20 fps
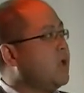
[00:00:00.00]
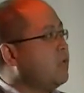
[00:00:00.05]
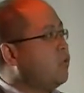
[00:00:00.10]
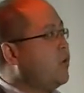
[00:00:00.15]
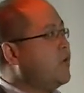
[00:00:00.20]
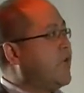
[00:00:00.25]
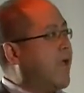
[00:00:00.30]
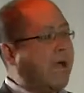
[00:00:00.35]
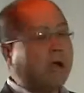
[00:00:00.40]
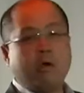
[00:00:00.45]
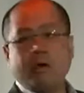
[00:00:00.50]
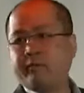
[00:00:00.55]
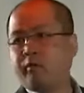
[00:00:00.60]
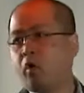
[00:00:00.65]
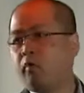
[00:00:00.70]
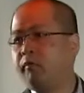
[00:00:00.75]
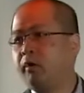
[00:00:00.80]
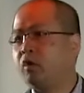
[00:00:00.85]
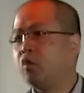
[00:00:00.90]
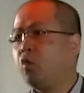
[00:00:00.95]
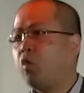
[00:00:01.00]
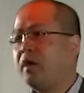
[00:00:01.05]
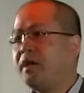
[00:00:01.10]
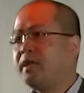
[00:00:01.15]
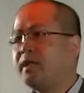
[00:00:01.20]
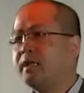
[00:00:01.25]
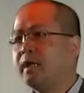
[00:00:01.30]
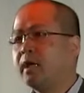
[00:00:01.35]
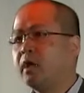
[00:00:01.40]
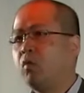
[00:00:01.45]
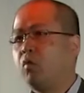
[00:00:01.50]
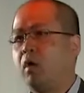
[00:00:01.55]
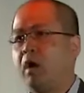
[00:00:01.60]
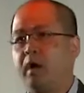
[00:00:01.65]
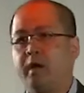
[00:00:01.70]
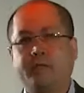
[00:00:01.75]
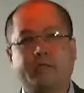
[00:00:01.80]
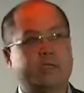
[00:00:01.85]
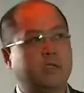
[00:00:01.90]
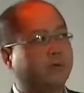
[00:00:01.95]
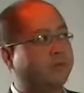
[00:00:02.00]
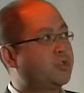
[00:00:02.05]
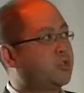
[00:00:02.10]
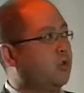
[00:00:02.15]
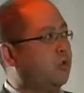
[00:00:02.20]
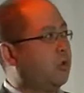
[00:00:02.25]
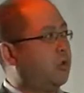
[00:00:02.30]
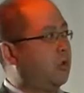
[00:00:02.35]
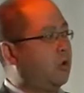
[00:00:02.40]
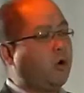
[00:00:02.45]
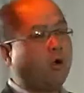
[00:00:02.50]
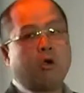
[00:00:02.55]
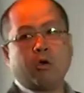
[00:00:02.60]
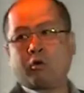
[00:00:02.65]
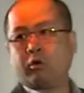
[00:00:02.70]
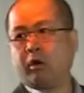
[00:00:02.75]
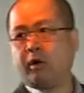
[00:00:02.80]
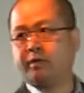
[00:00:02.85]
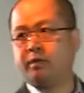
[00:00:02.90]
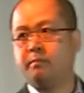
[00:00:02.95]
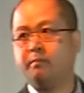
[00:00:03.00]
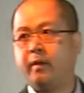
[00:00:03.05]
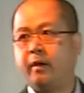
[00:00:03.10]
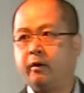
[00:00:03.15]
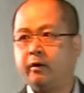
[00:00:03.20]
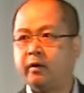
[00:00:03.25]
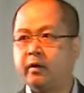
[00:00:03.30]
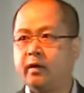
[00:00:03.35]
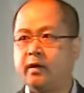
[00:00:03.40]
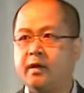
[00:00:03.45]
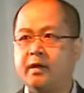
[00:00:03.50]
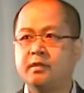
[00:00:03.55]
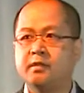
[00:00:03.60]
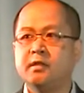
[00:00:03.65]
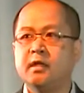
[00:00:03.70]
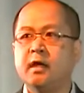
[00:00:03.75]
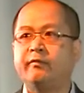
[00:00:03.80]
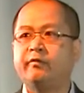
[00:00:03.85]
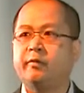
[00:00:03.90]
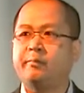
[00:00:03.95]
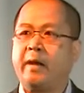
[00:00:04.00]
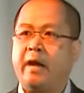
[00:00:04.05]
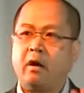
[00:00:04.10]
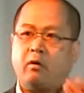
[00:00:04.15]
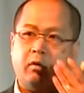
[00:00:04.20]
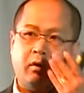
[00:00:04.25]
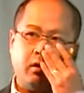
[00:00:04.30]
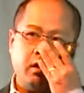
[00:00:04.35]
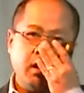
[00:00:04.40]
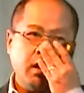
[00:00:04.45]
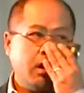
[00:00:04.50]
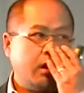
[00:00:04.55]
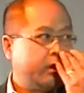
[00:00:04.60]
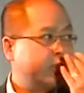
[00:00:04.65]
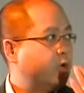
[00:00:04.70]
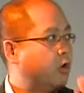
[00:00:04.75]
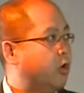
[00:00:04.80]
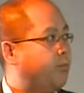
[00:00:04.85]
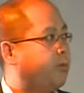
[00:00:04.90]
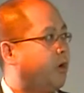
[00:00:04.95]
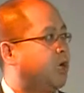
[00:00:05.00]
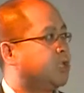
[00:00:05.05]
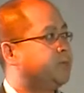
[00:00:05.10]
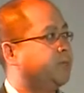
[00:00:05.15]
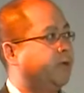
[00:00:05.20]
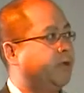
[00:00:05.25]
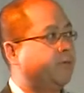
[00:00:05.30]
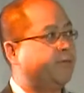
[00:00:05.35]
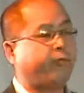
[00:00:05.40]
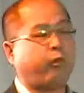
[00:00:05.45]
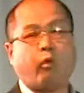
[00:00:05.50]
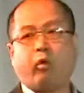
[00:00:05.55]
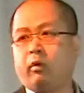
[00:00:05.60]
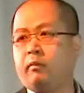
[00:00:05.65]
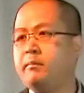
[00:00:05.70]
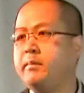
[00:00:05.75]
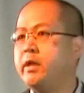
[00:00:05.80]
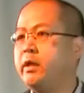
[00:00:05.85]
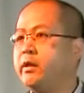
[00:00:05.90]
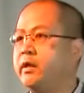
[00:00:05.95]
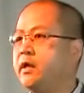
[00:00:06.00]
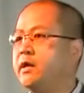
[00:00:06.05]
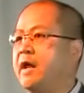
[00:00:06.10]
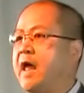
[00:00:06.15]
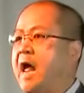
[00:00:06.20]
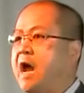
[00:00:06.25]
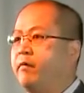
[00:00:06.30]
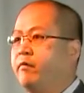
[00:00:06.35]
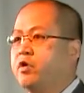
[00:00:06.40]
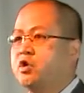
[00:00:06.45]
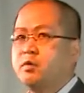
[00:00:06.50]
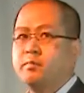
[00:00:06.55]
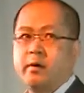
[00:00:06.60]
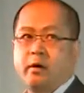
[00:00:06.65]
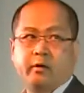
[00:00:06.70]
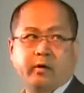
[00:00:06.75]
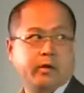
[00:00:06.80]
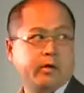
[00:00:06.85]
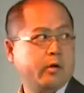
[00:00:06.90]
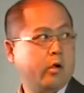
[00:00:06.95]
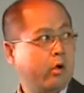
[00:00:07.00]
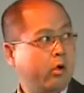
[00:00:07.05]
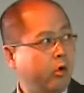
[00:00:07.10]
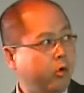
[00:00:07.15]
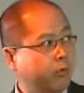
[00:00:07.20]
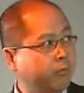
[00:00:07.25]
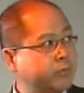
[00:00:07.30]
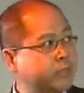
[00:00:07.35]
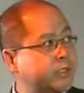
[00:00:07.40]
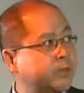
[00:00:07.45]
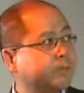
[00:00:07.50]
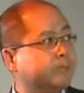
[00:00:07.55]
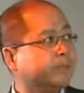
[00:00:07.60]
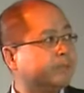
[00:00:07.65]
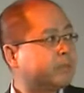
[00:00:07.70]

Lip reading: We now have over 20 gigawatts of solar all across America. That's enough to power approximately 4 million average American homes.